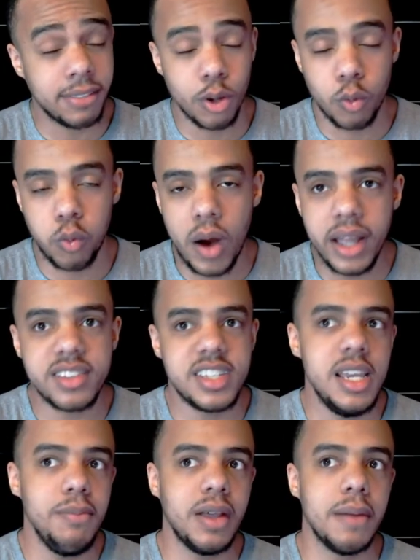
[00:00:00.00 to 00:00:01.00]
the right
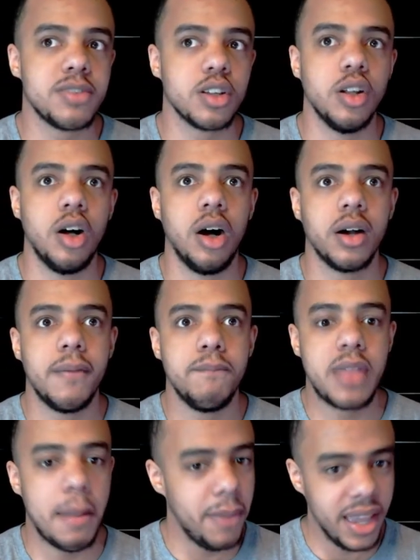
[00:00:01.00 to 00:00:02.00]
team comes along
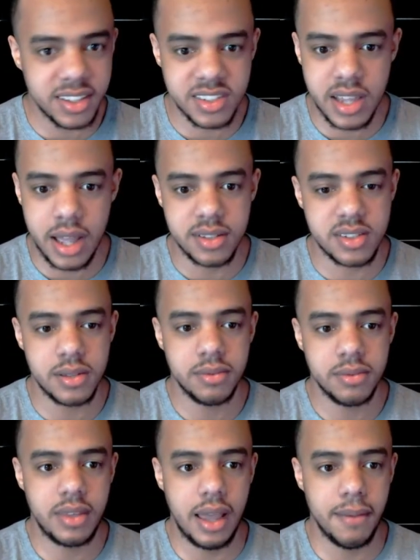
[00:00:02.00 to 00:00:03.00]
that makes sense,
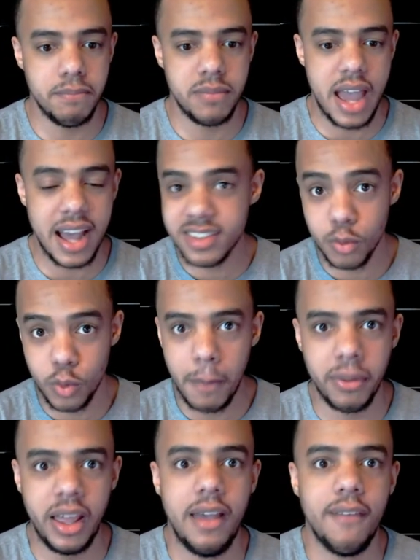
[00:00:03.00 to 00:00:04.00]
that has the real
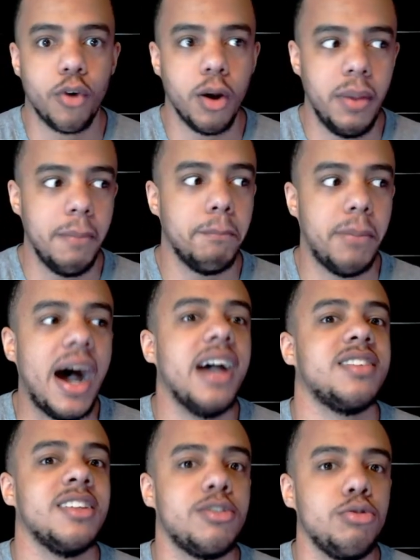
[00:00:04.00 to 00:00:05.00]
plan for him and
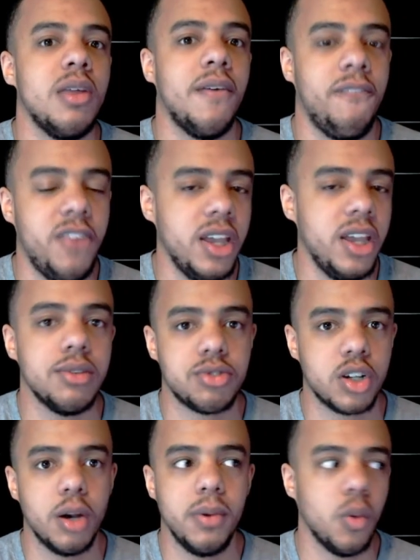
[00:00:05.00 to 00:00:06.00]
buys into the fit of
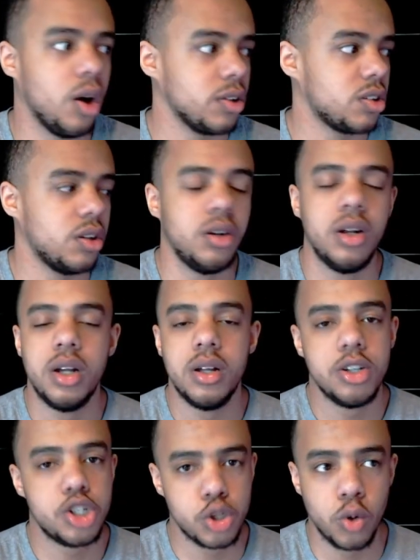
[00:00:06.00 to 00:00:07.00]
Jacoby Walter,
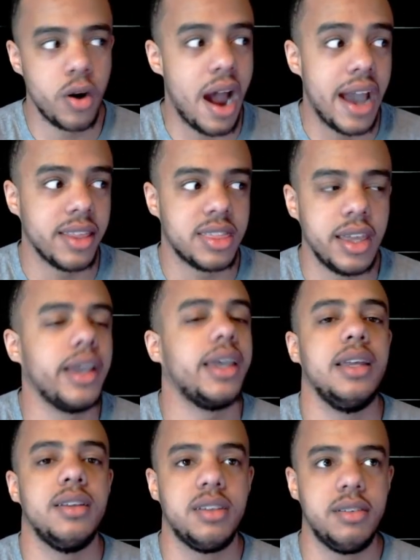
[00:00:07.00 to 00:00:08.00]
sure, I think
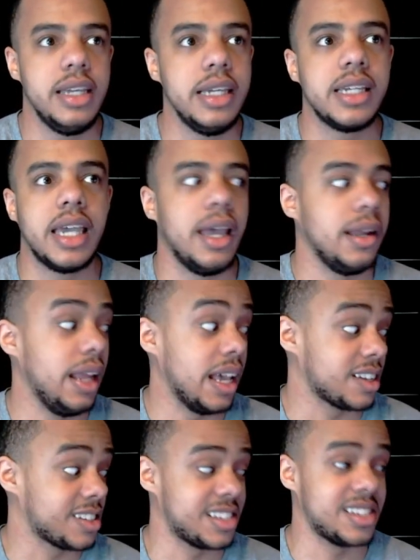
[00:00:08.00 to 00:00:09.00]
he can
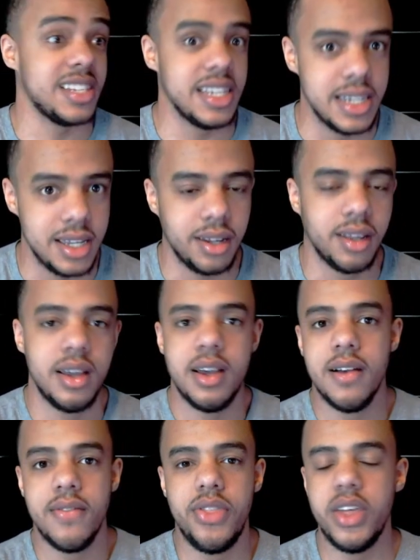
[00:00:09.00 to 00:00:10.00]
exceed
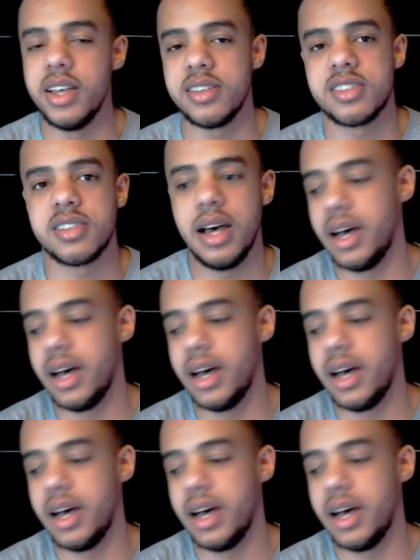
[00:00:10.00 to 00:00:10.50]
this